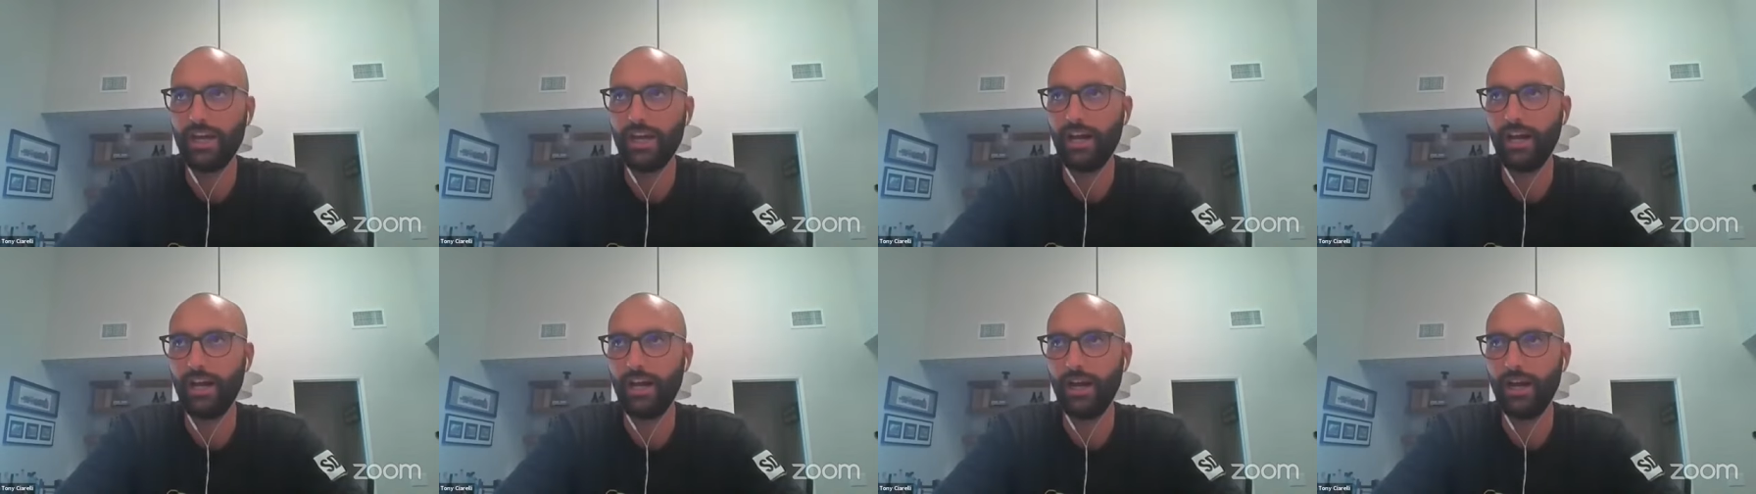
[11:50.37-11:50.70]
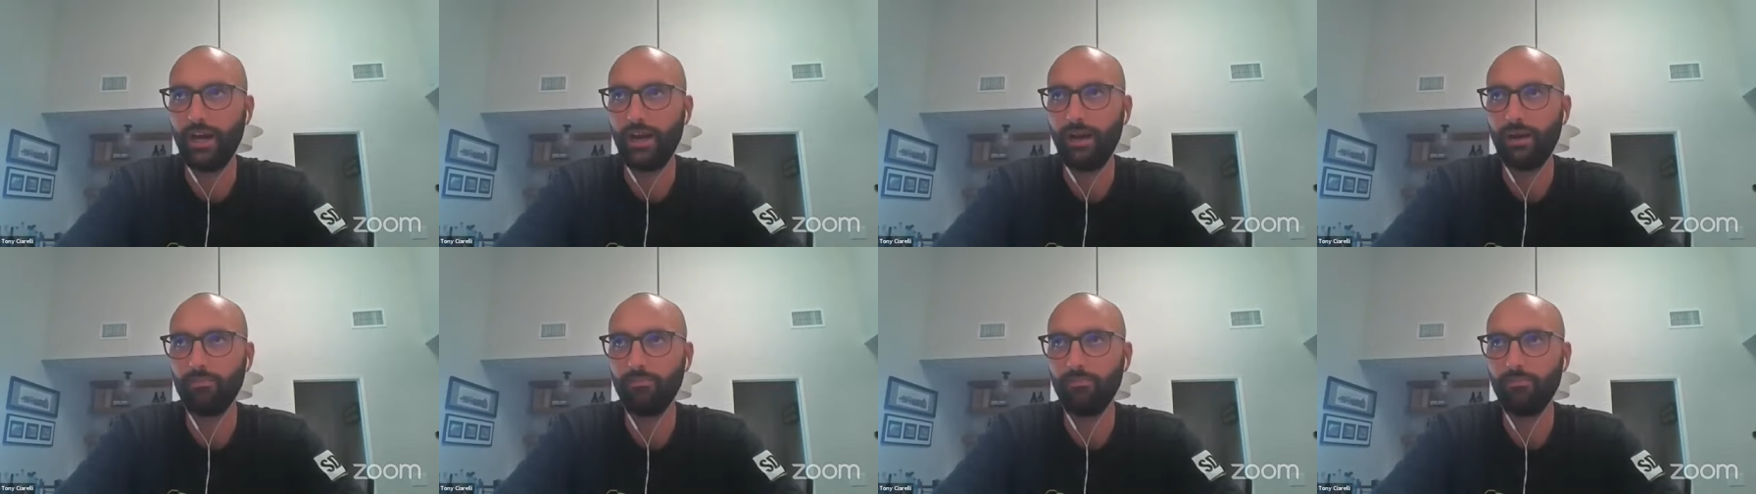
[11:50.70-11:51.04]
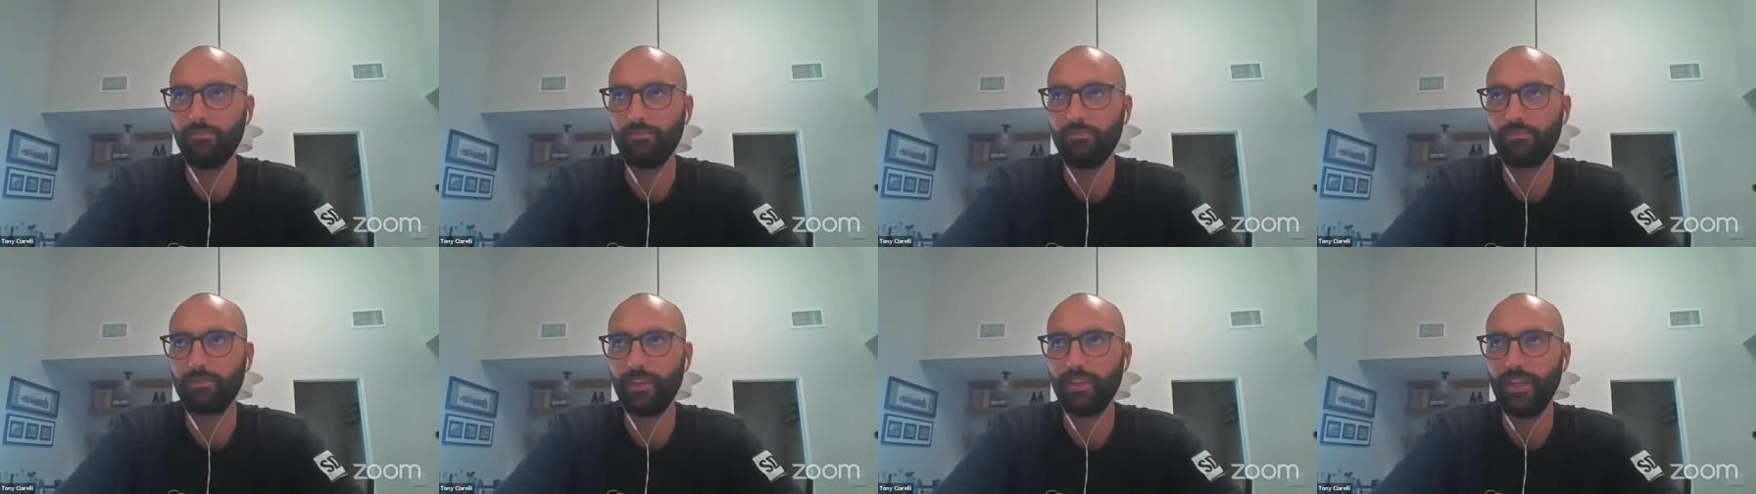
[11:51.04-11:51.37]

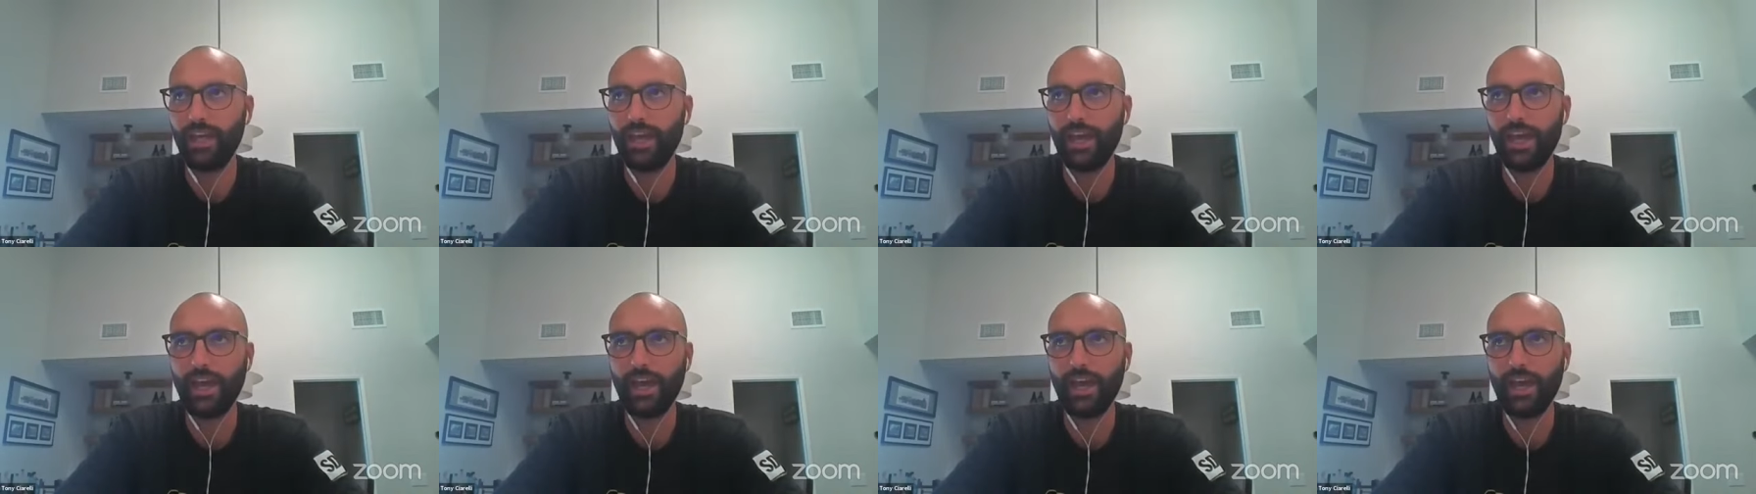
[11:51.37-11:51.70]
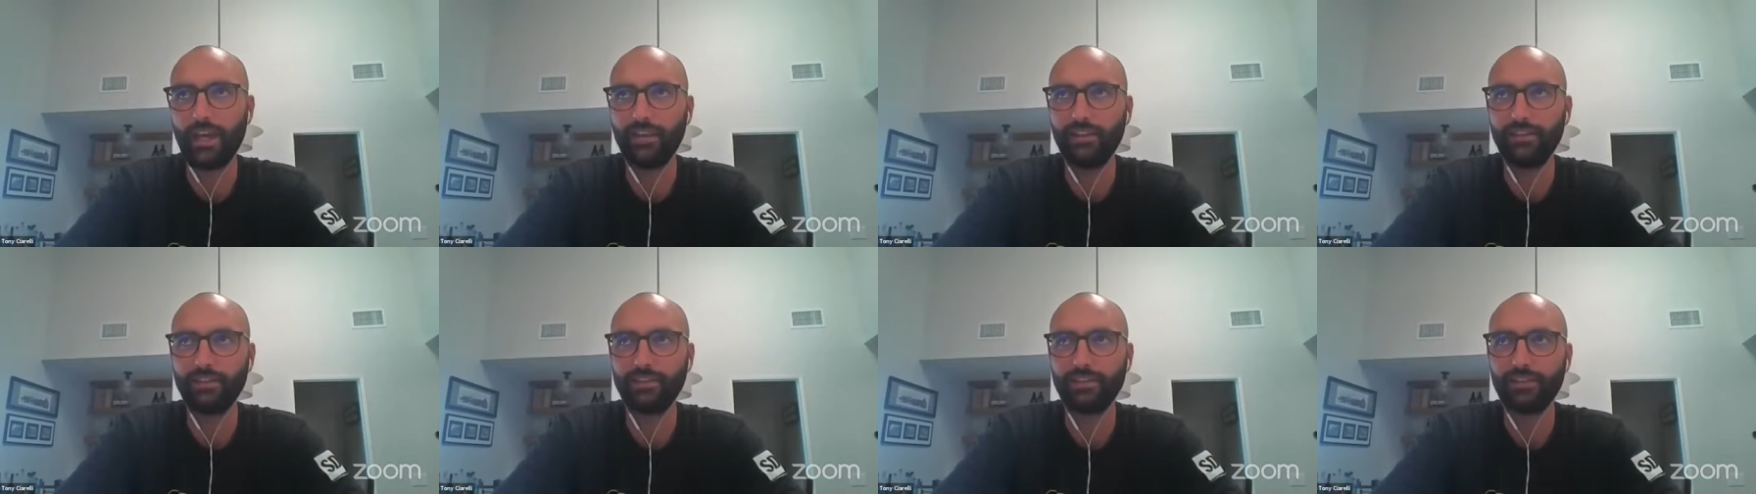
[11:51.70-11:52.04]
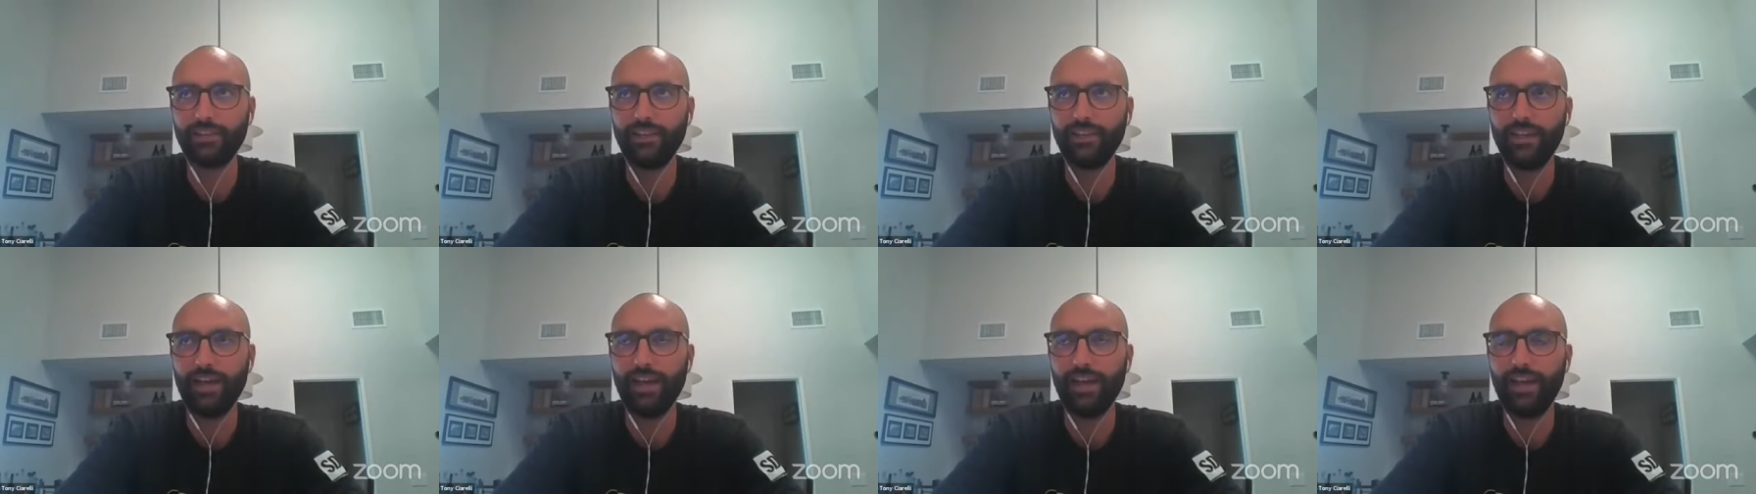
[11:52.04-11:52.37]
um, and
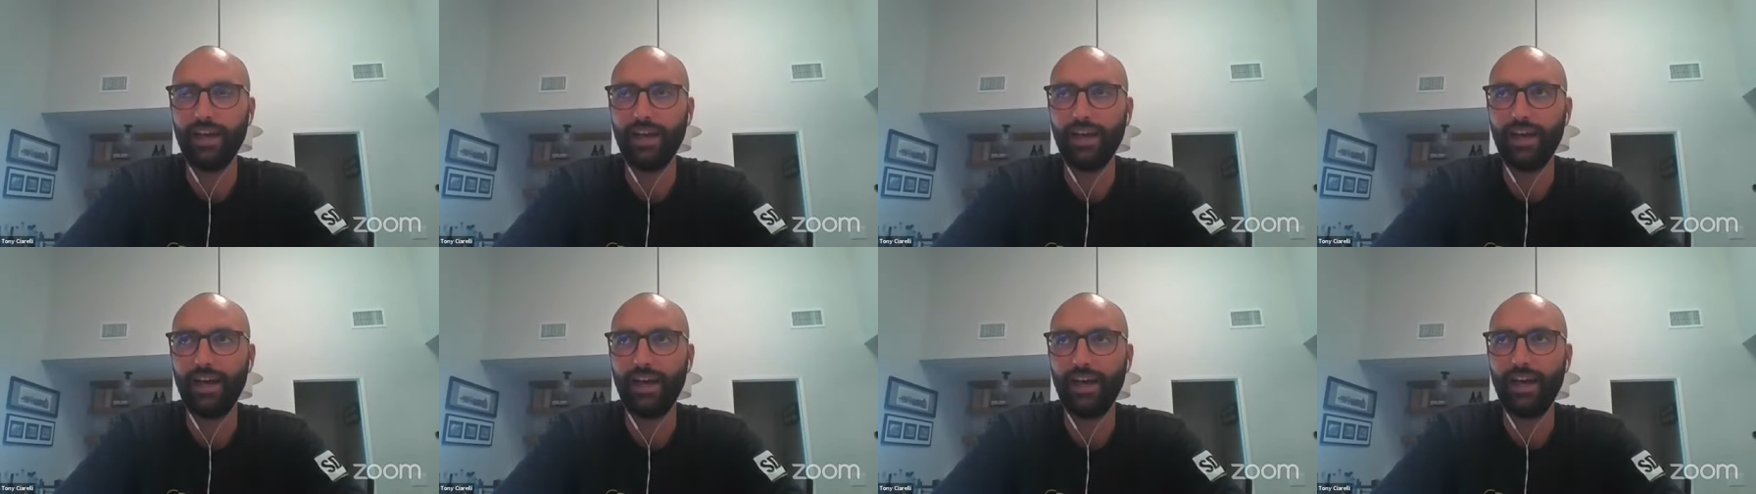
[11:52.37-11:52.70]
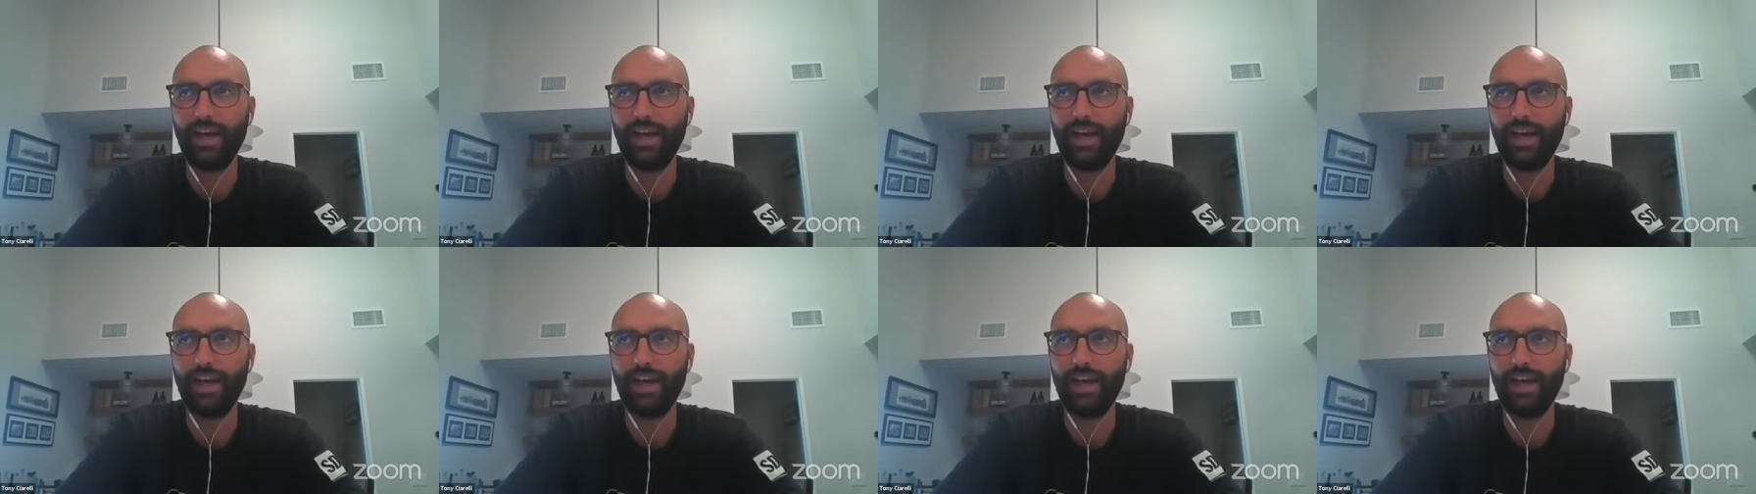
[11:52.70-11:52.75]
I,